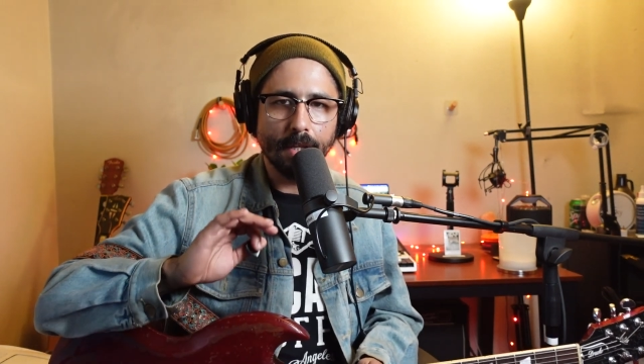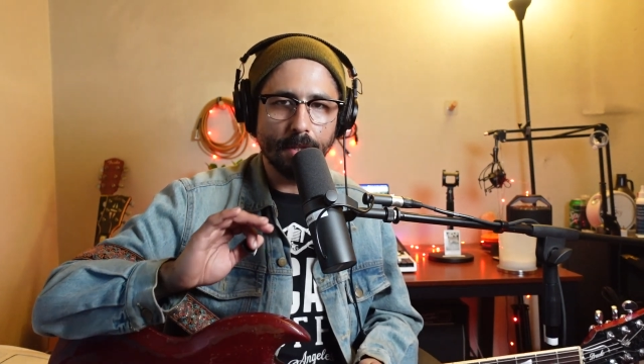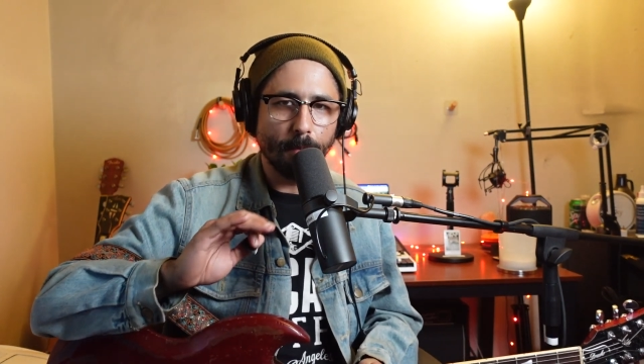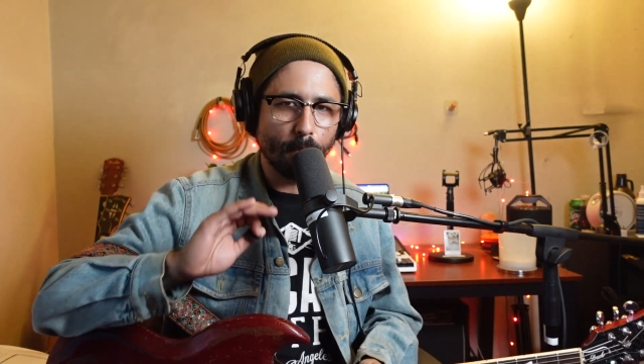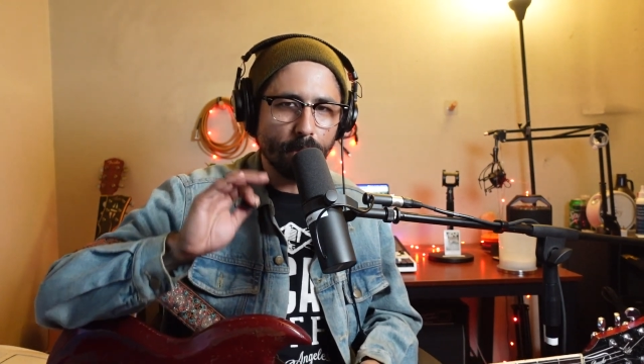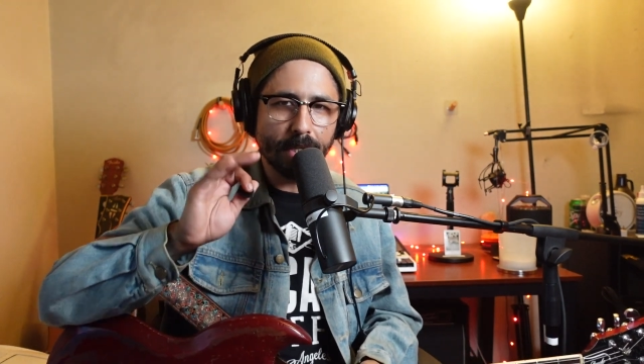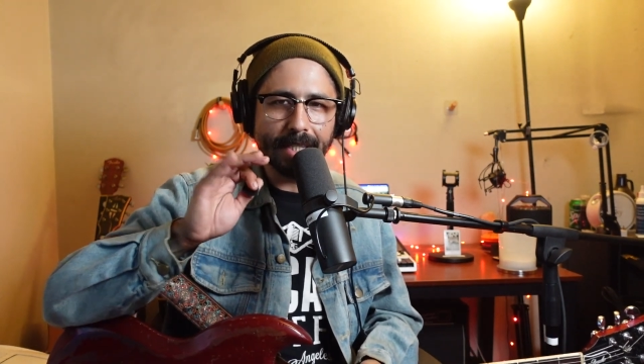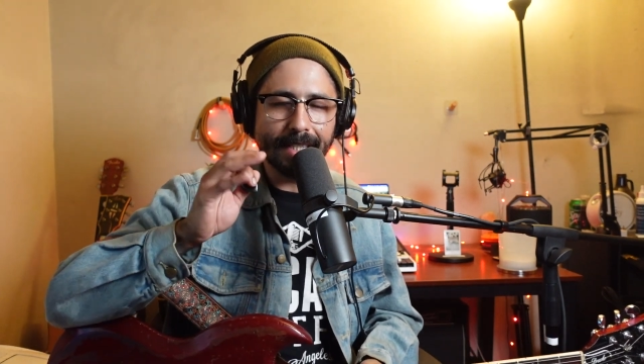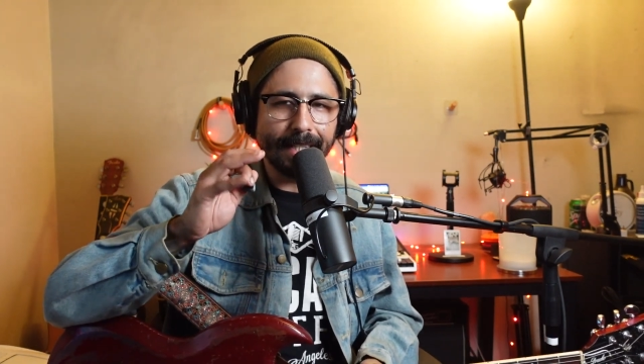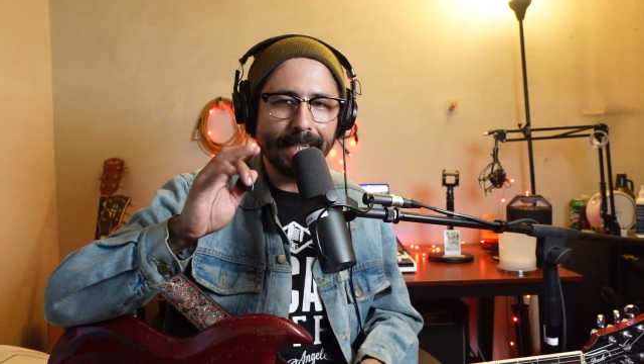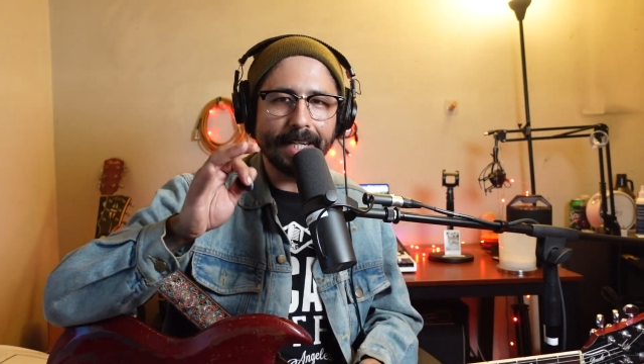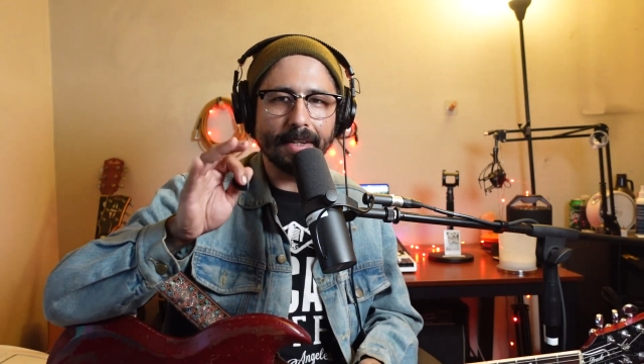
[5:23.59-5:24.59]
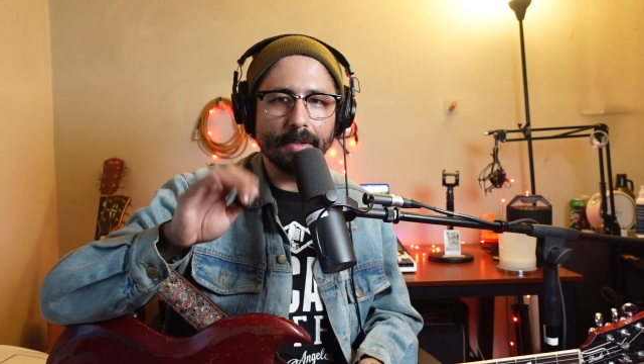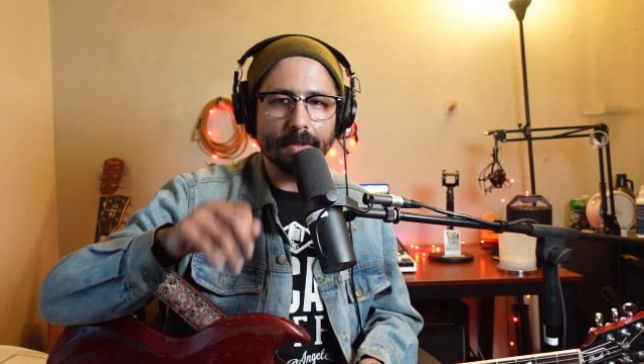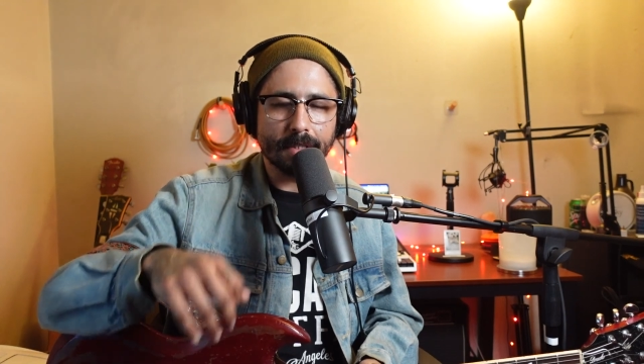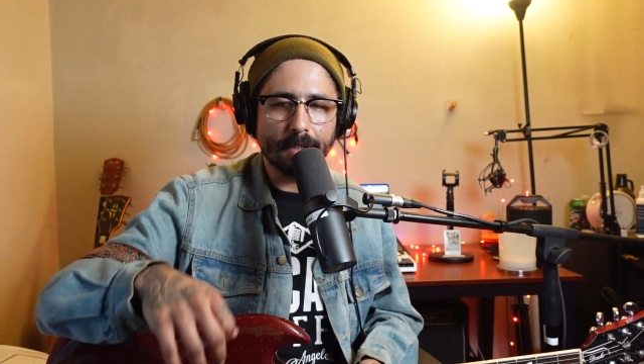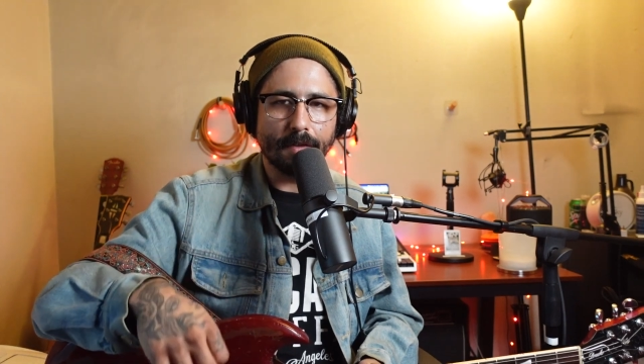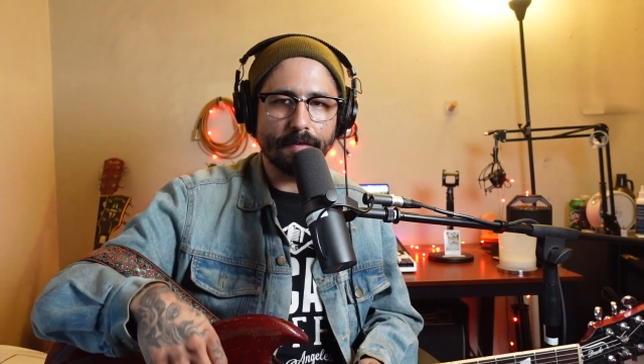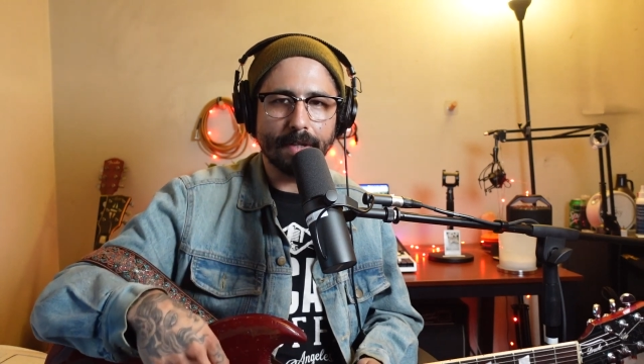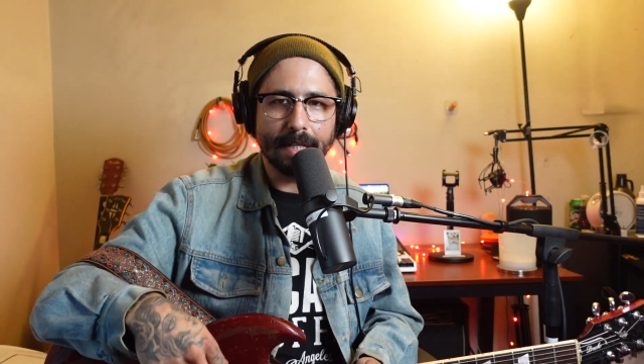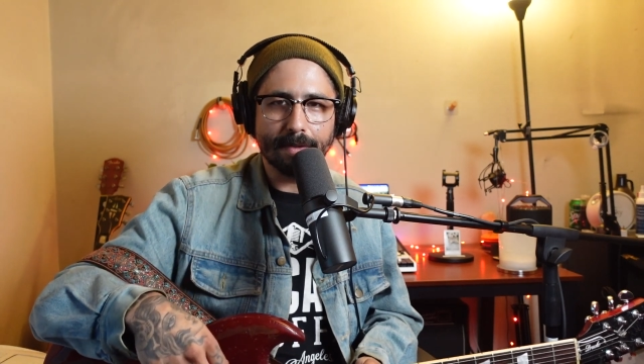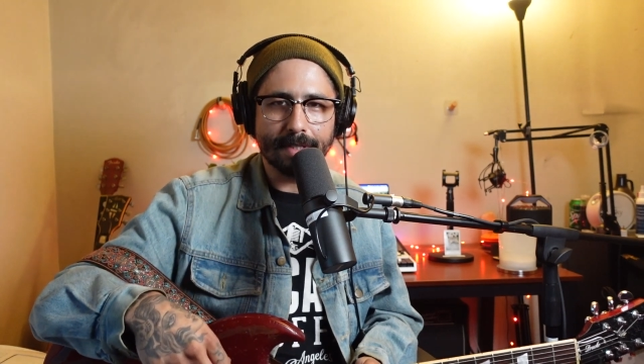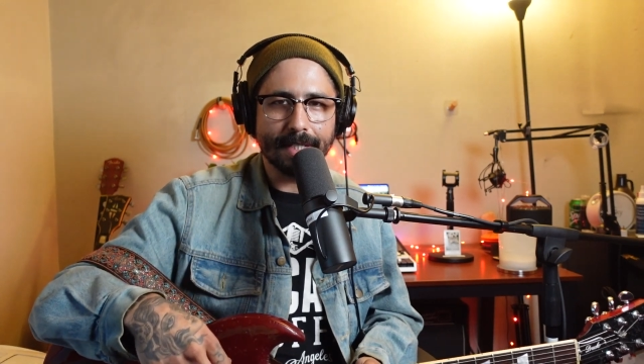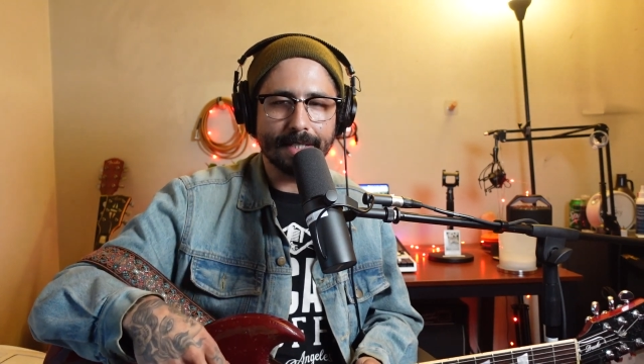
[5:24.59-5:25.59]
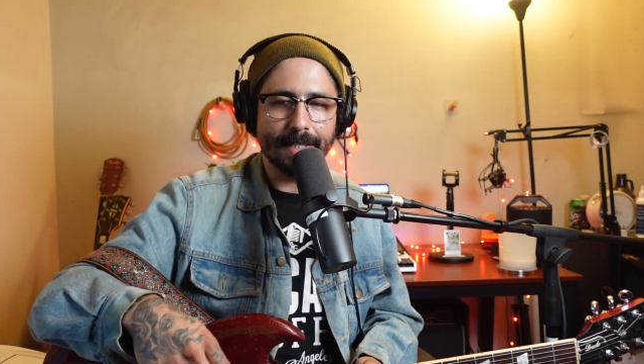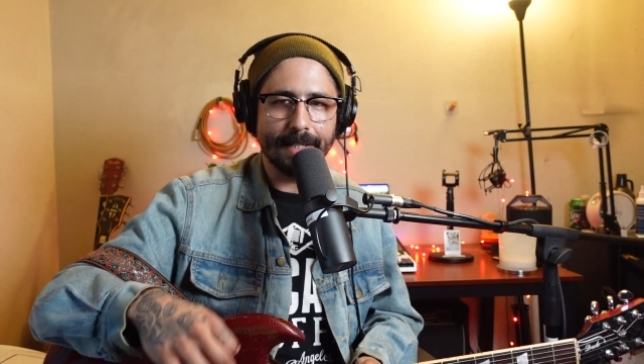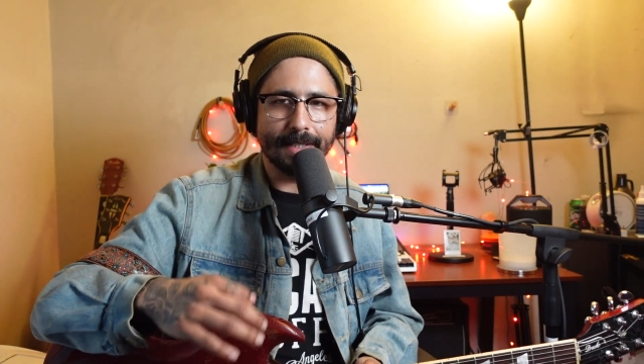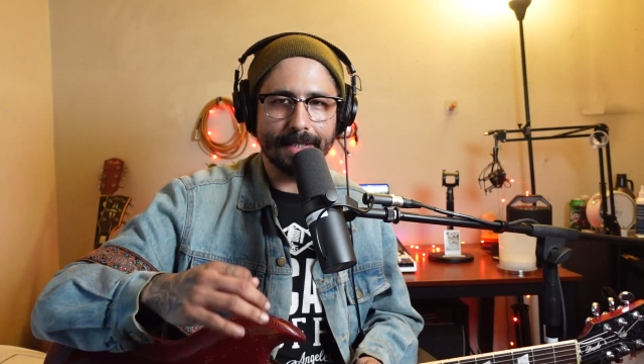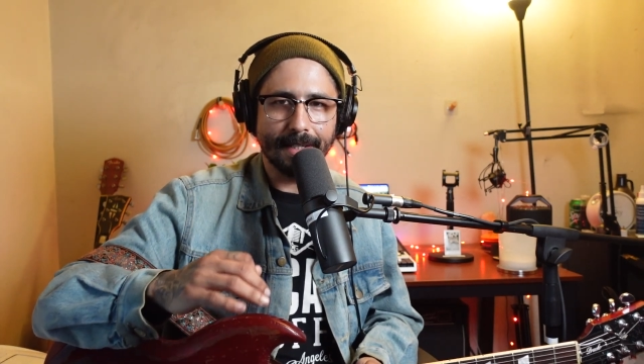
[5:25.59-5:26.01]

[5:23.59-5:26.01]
the more you're going to hear those little frequencies that